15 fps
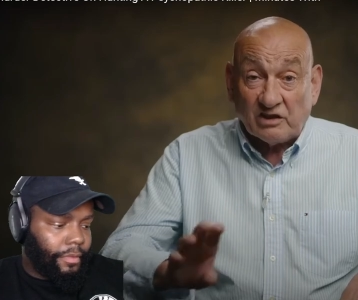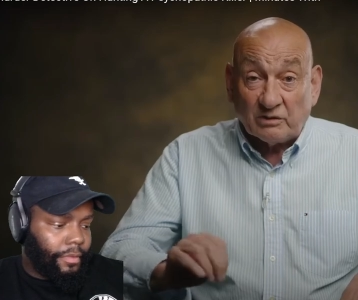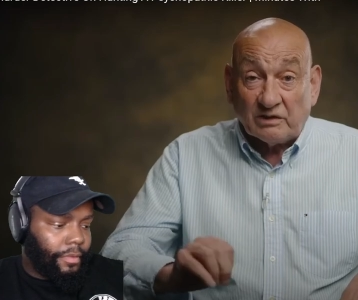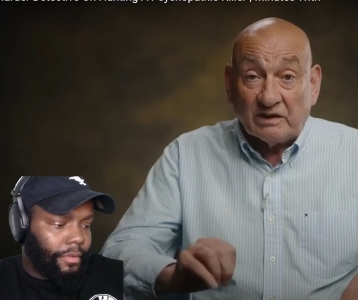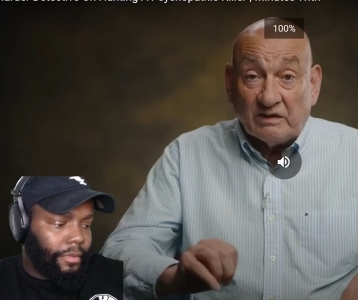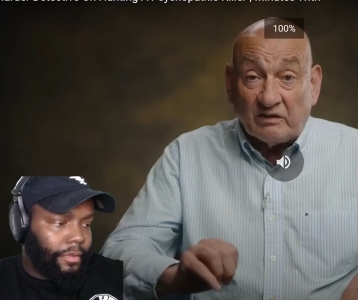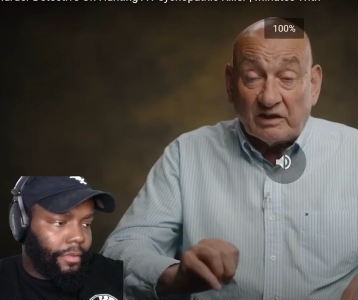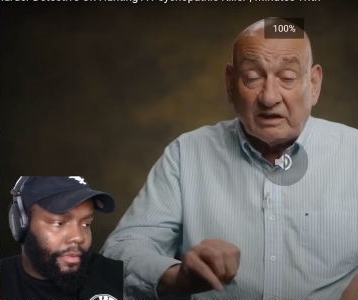
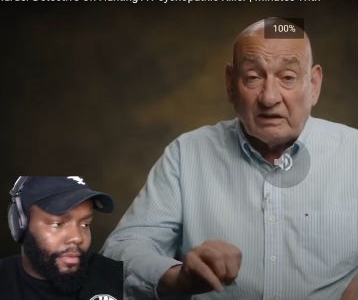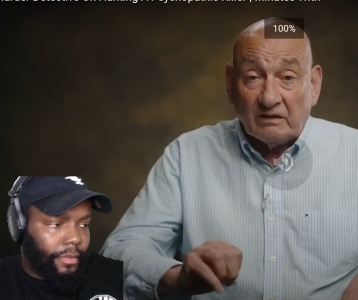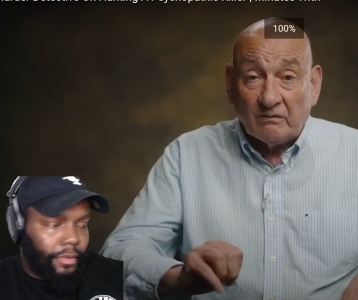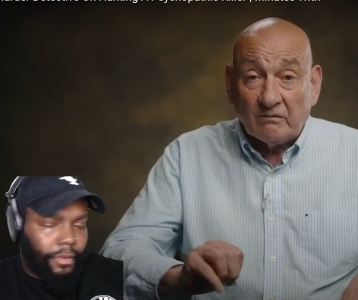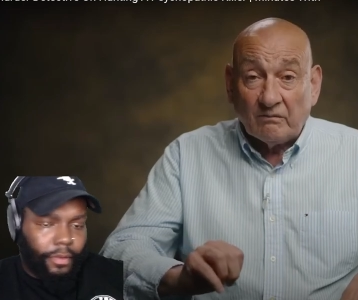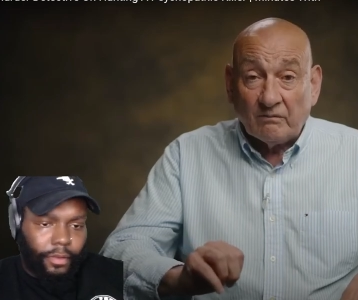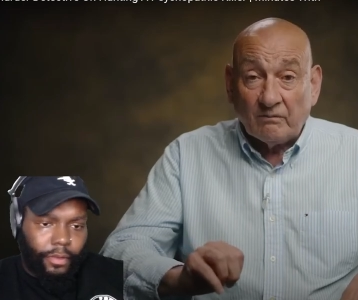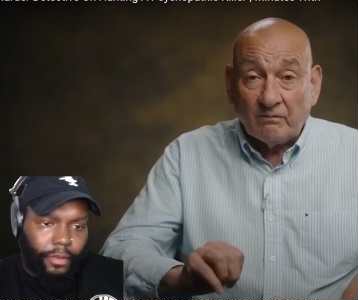Speaker 1: TV.
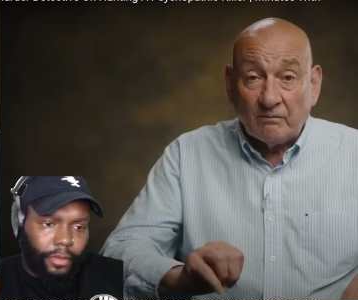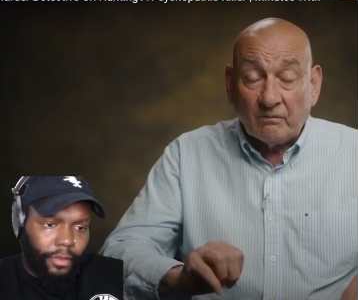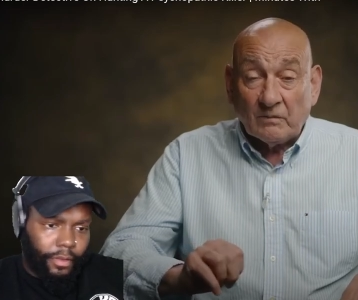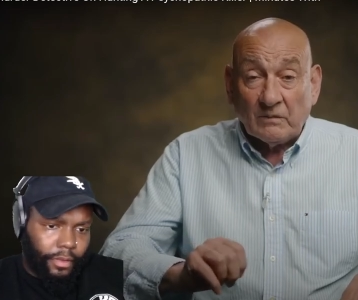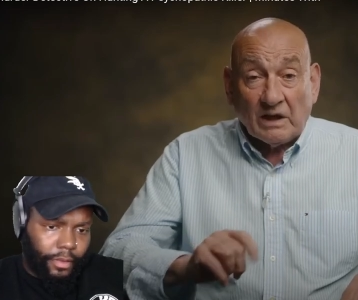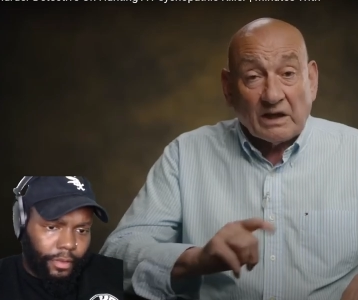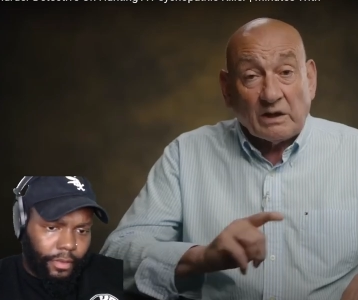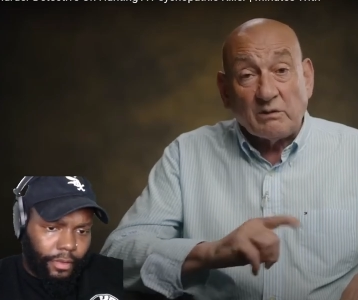
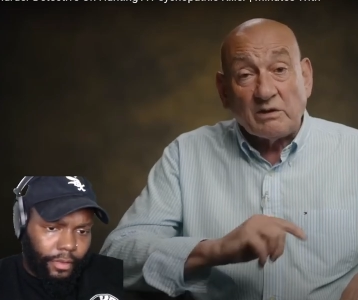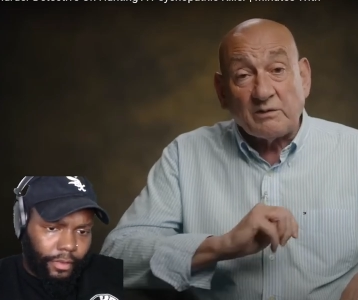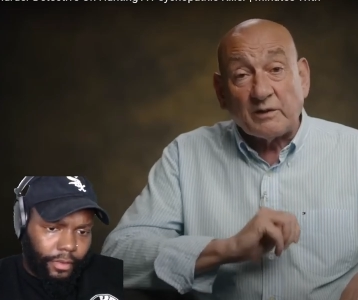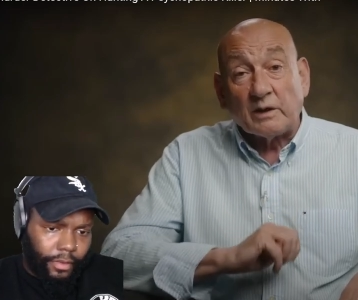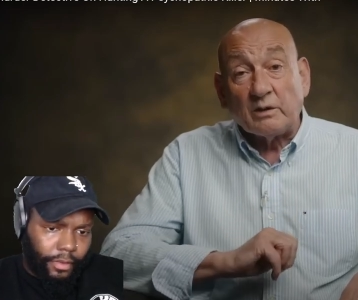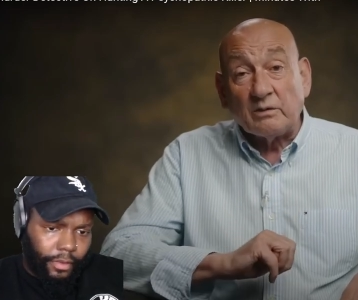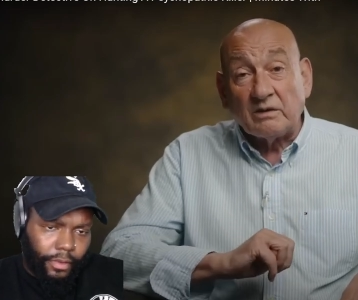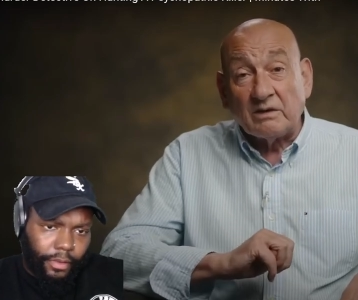And he was
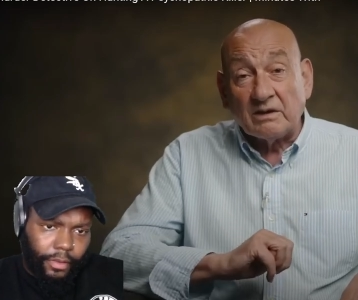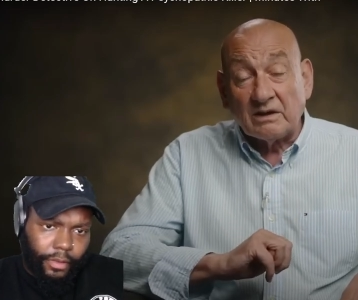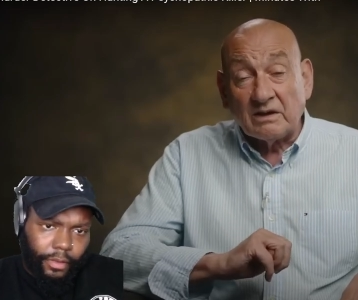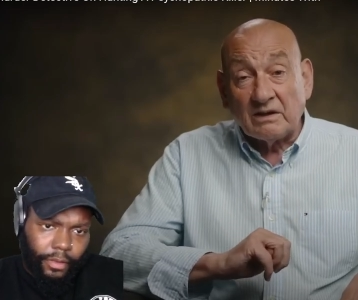found